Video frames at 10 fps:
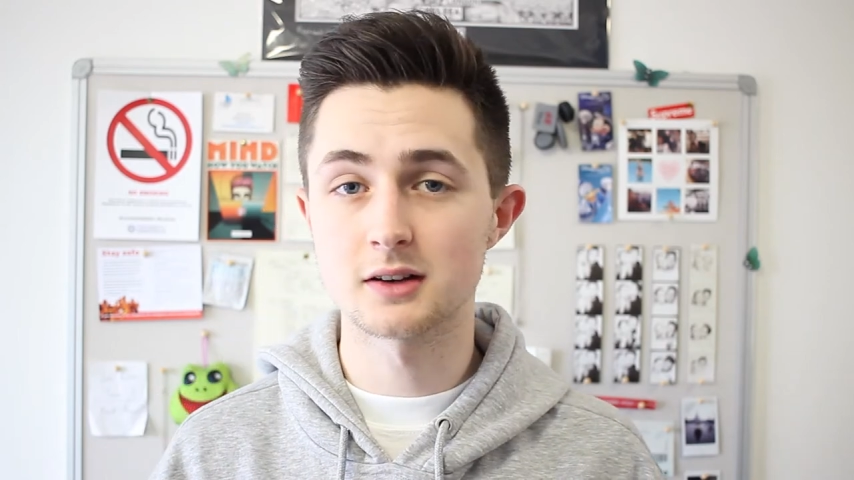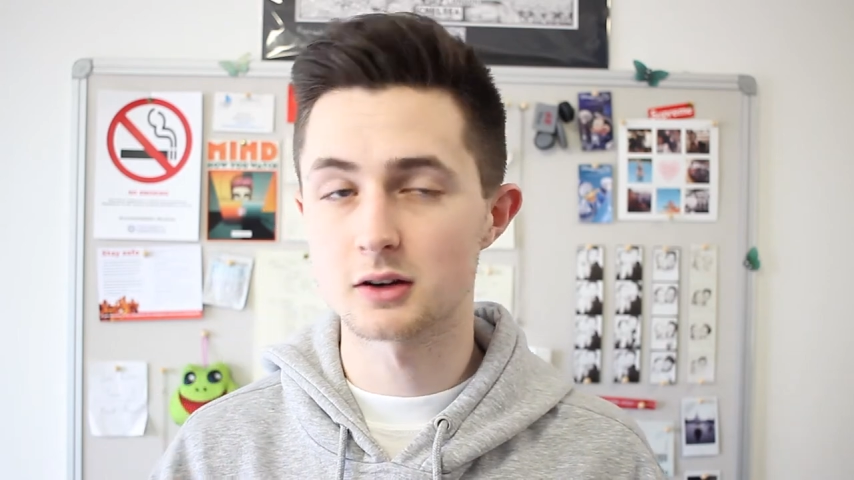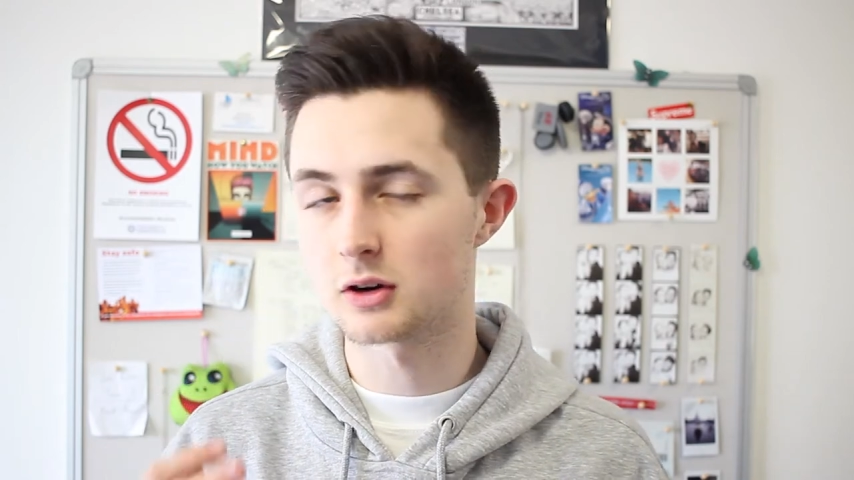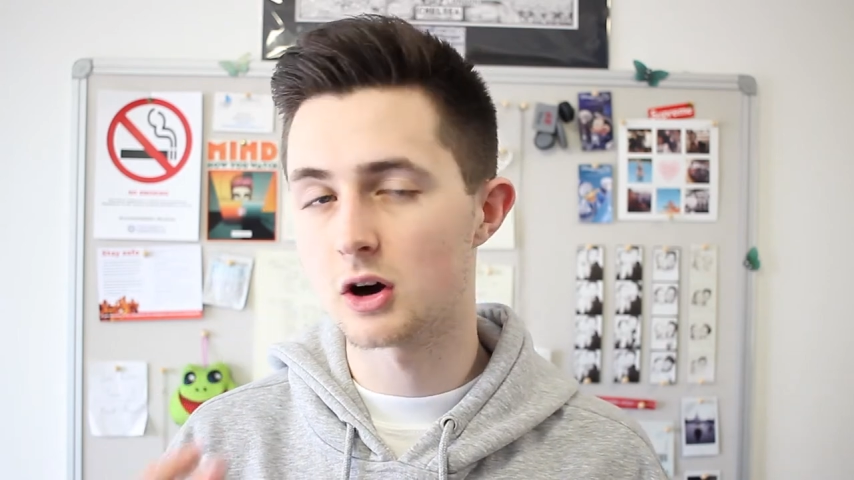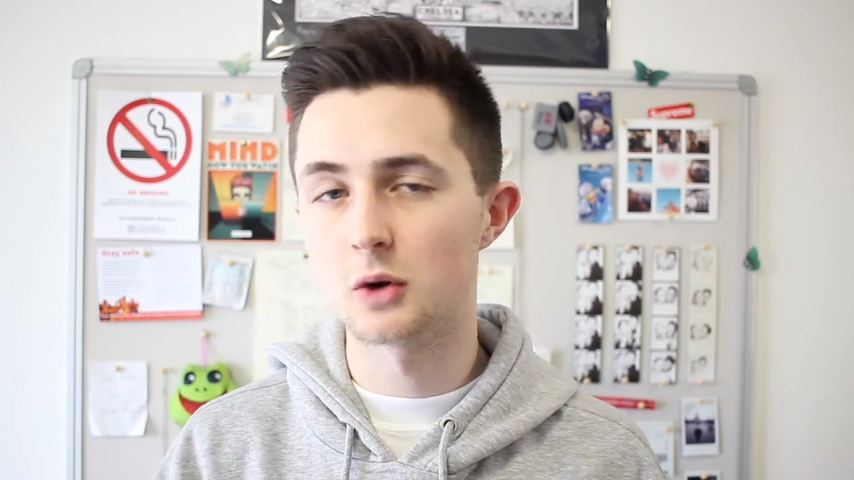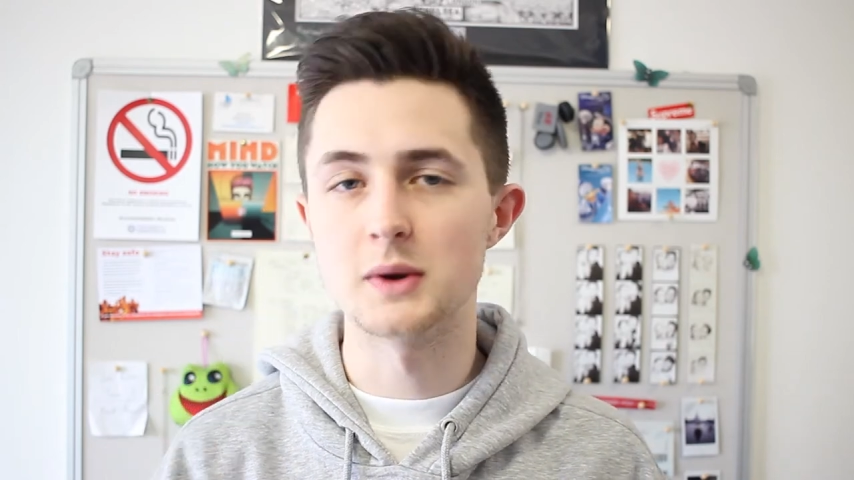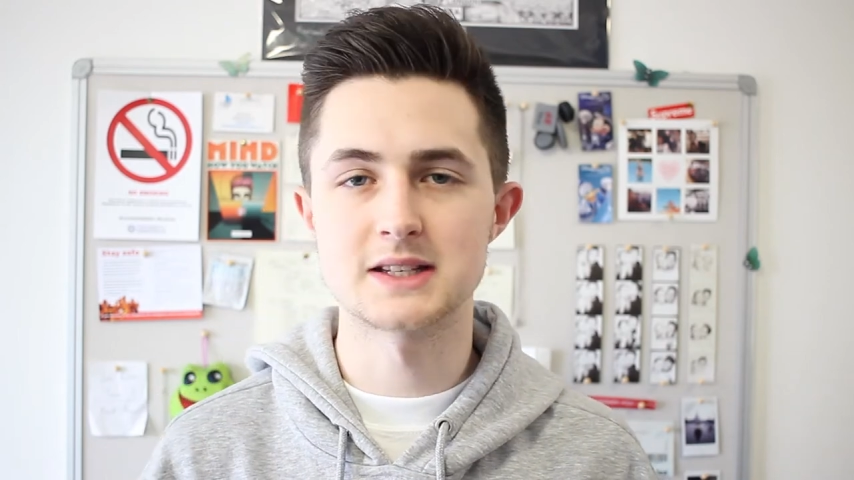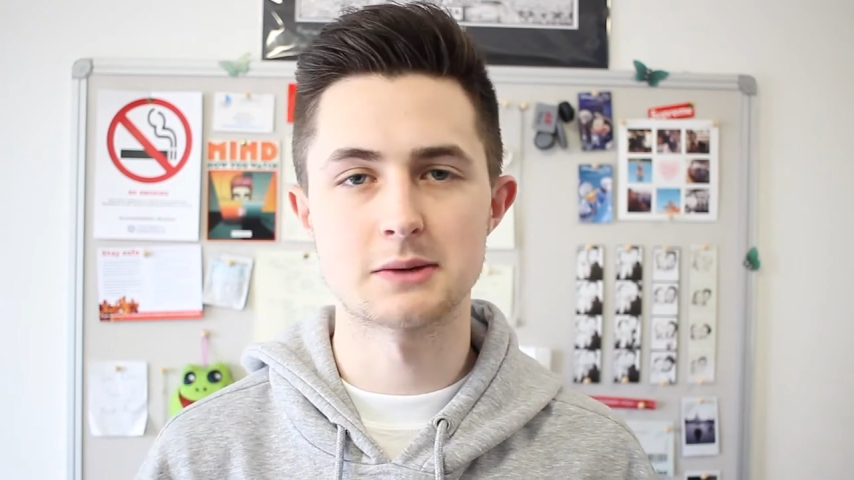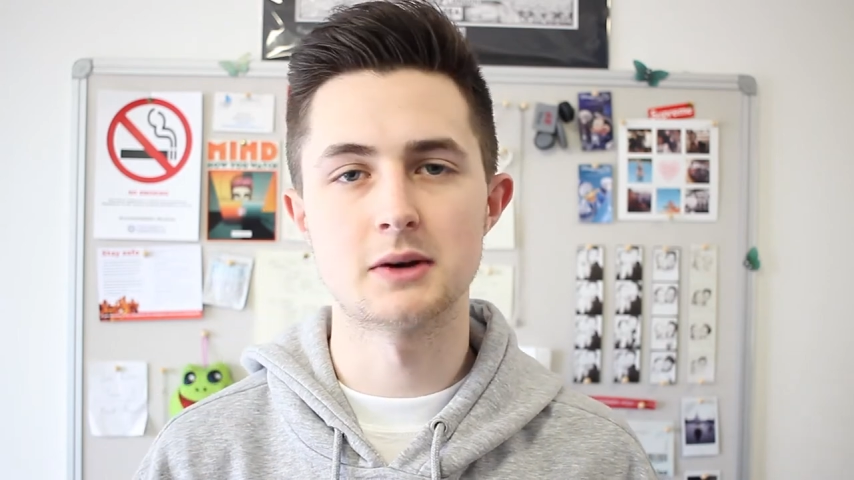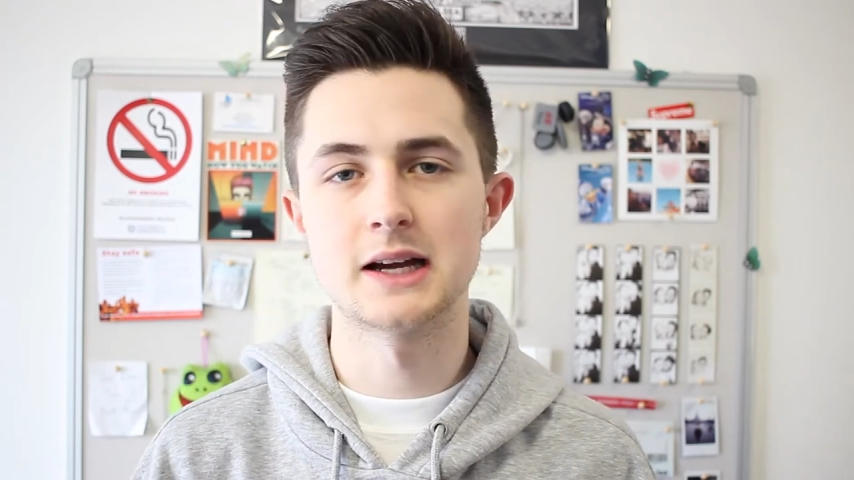and I can't
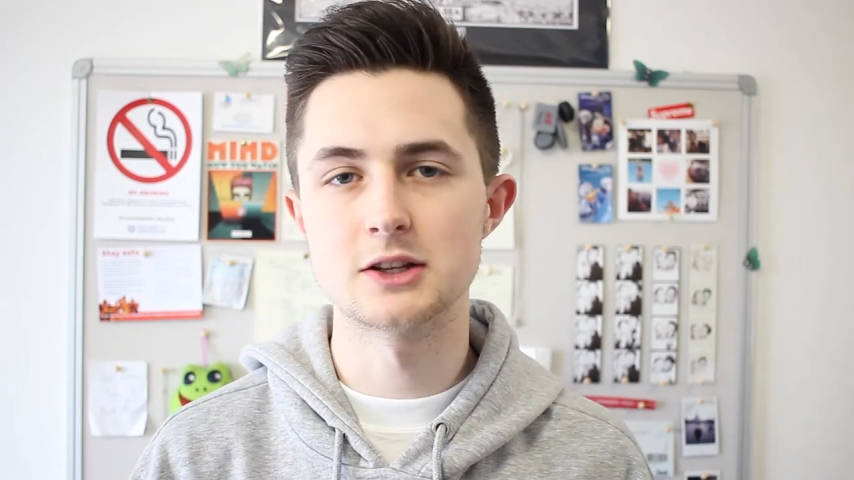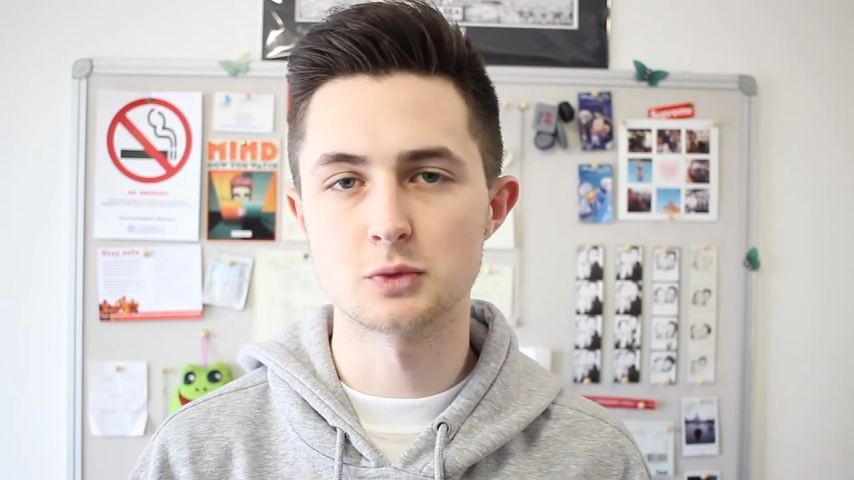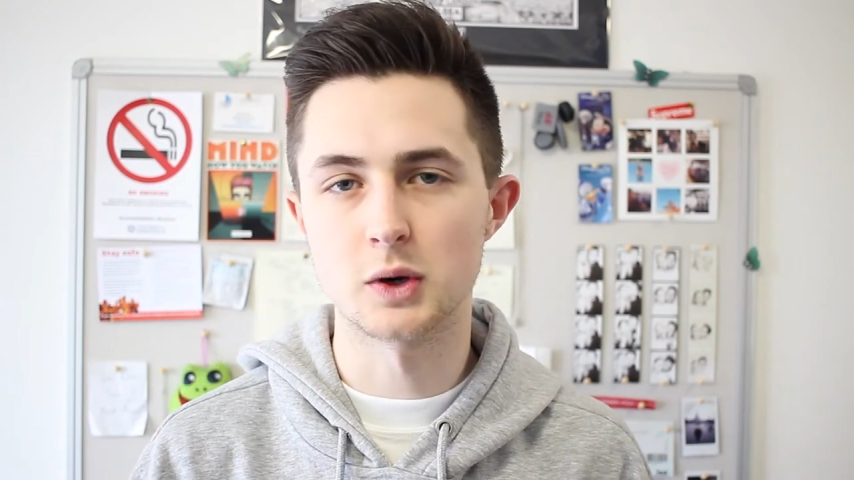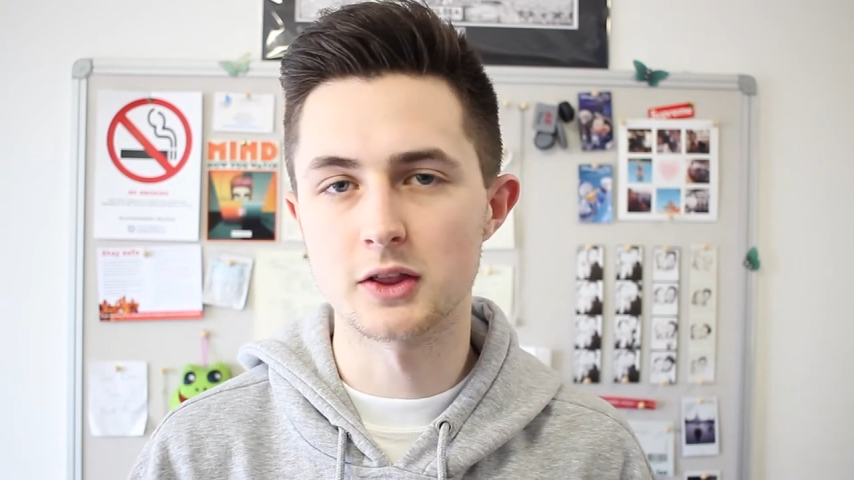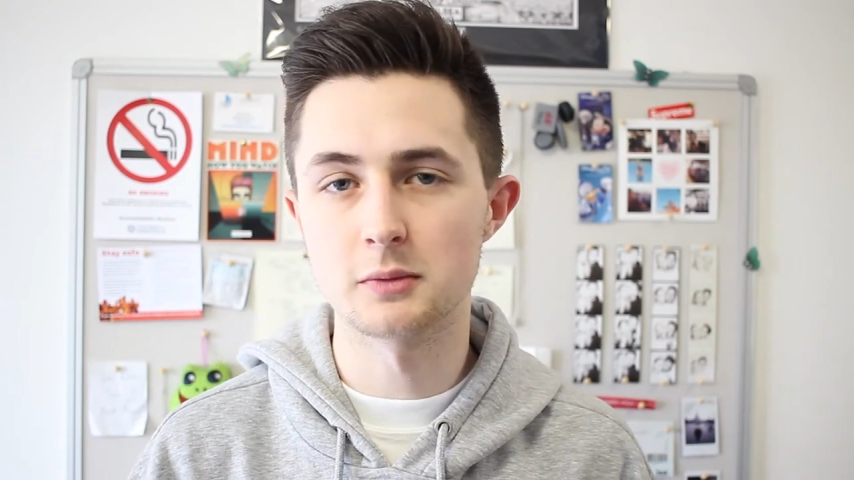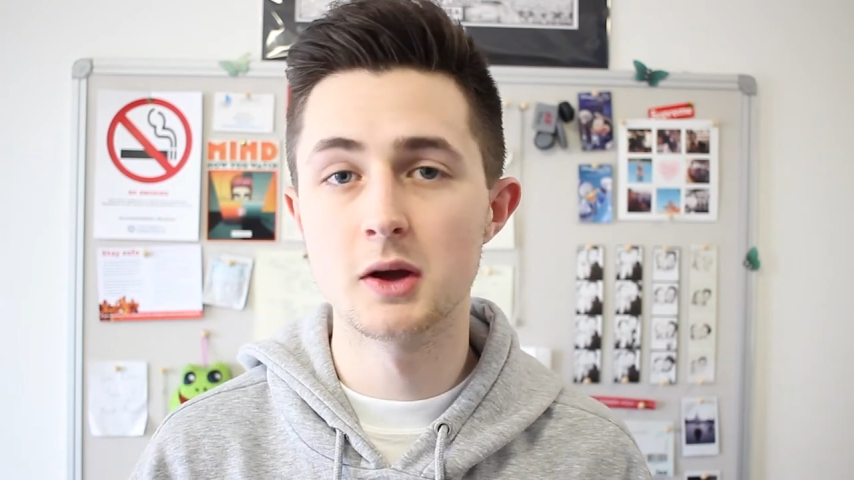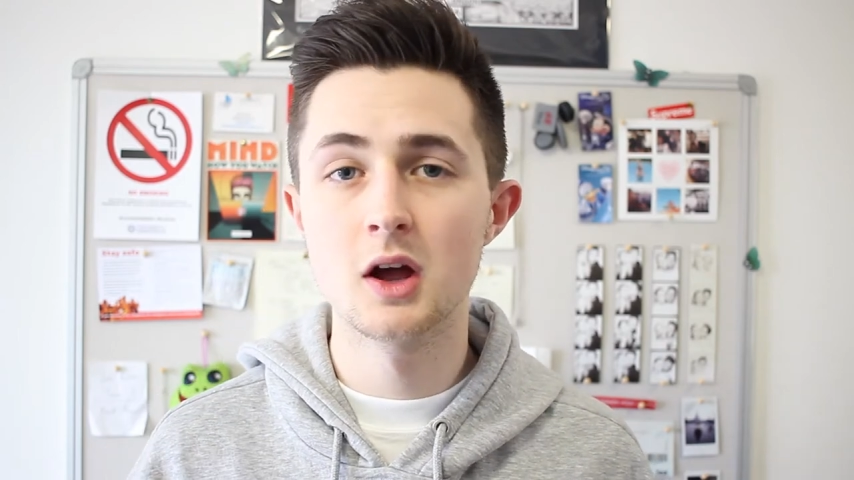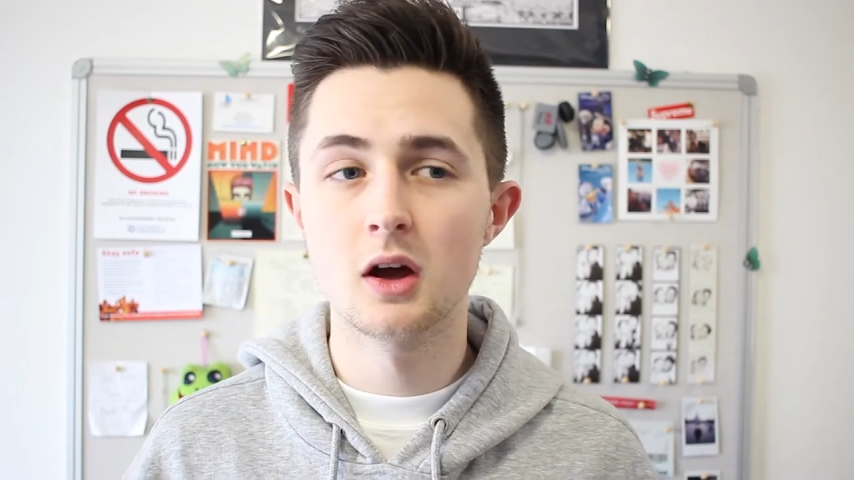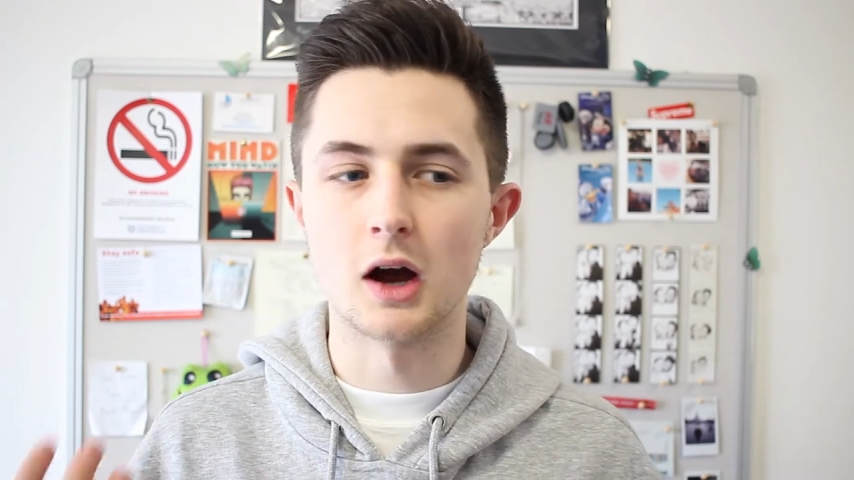wait to get my hands on one of them.